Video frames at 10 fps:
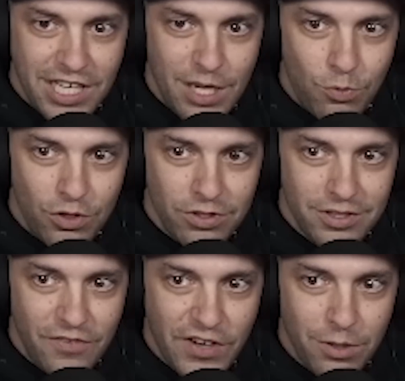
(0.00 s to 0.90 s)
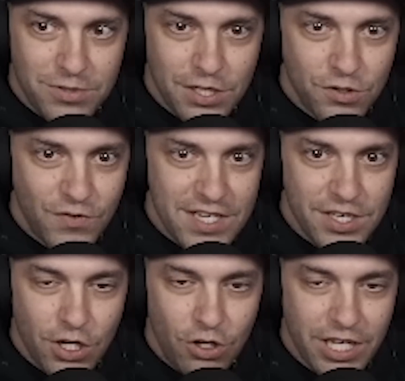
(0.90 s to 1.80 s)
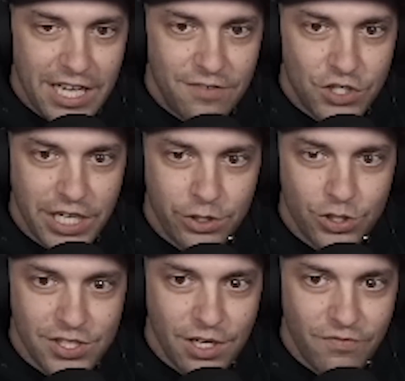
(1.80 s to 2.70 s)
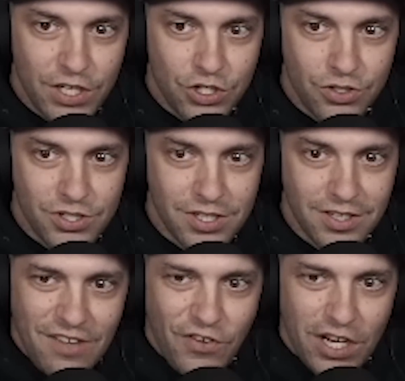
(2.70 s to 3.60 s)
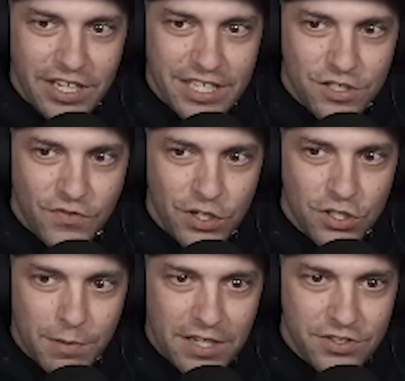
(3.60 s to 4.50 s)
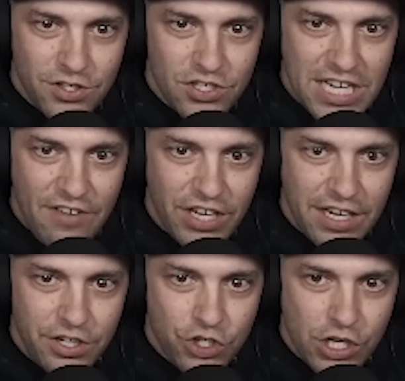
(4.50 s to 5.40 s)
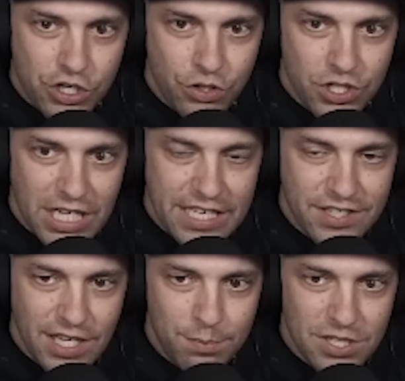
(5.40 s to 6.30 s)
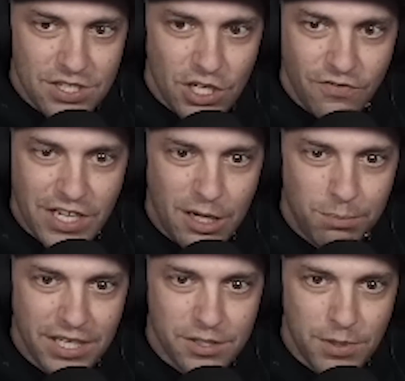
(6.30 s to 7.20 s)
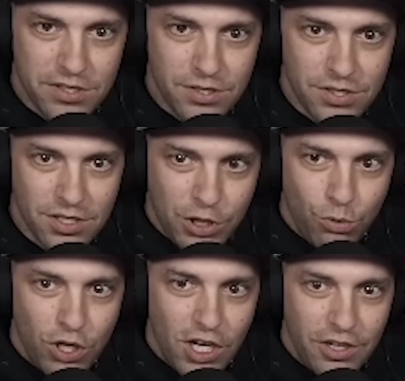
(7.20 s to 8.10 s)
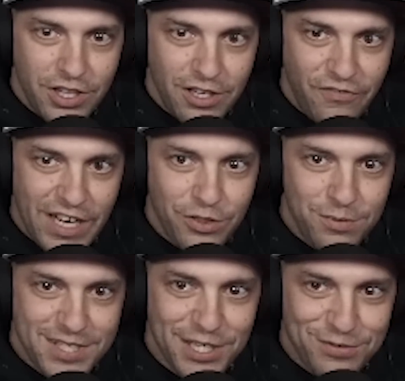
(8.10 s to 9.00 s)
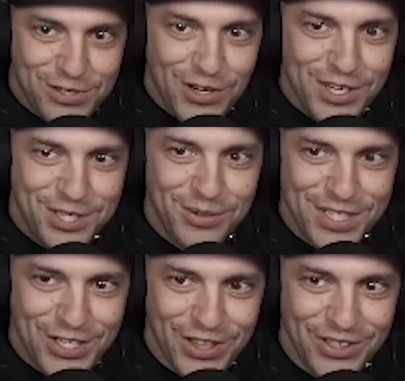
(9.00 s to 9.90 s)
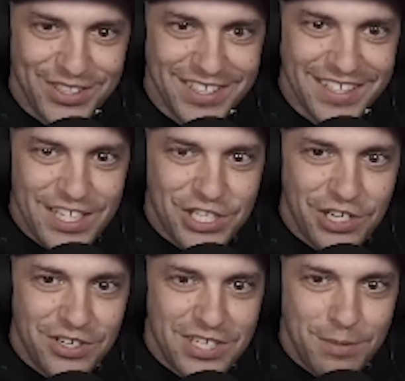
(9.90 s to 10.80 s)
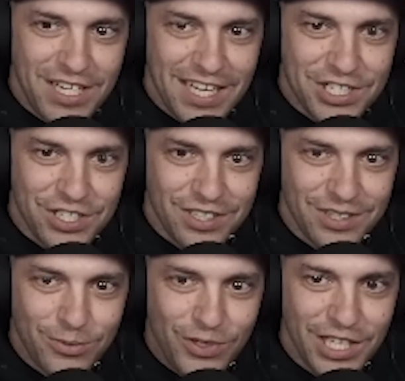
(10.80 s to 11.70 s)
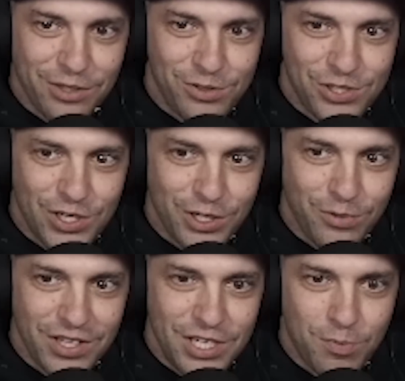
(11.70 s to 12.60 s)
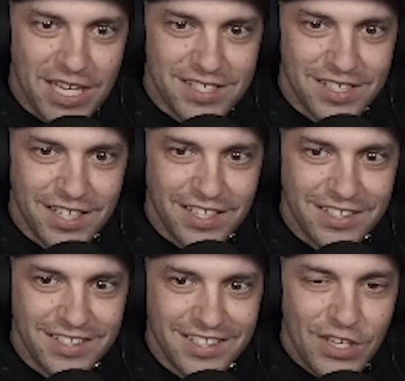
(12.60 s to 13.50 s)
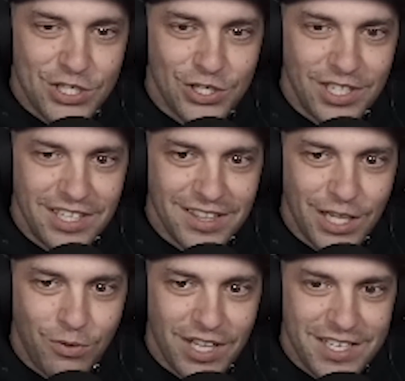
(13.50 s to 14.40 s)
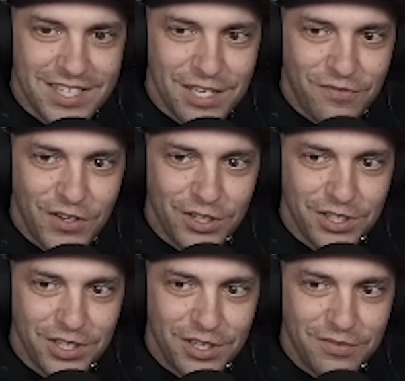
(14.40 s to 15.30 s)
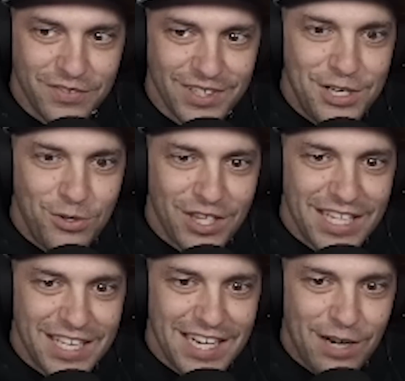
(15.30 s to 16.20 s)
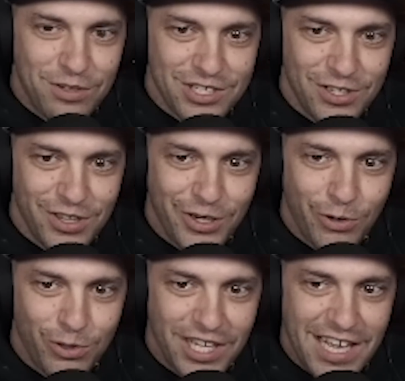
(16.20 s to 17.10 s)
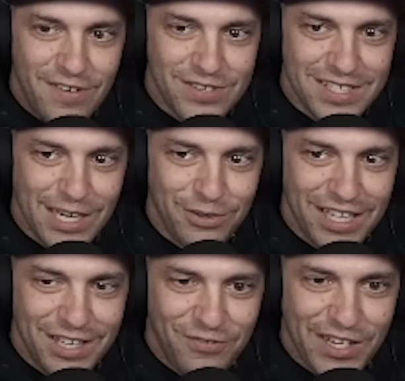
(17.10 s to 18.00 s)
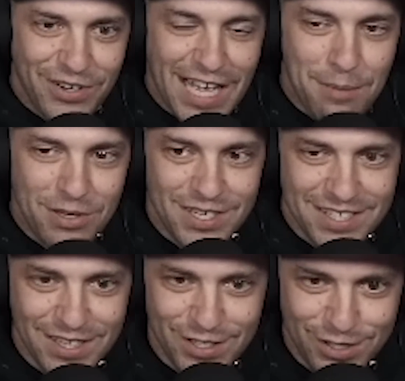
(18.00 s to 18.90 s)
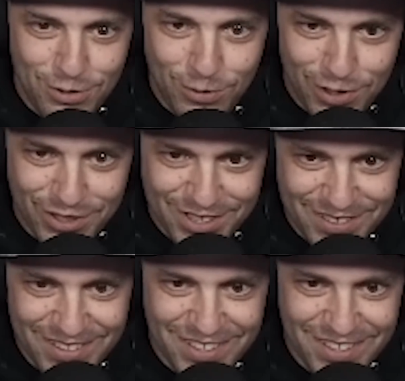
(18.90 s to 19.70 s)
the game world, they found themselves facing all kinds of challenges and adventures. They fought against fierce monsters, navigated treacherous landscapes, and solved complex puzzles. But through it all, they found themselves drawn to each other. They shared a deep connection, one that grew stronger with each passing day. Eventually, they realized they had fallen in love. They knew that they could not return to their old lives, not when they had found happiness in this new world.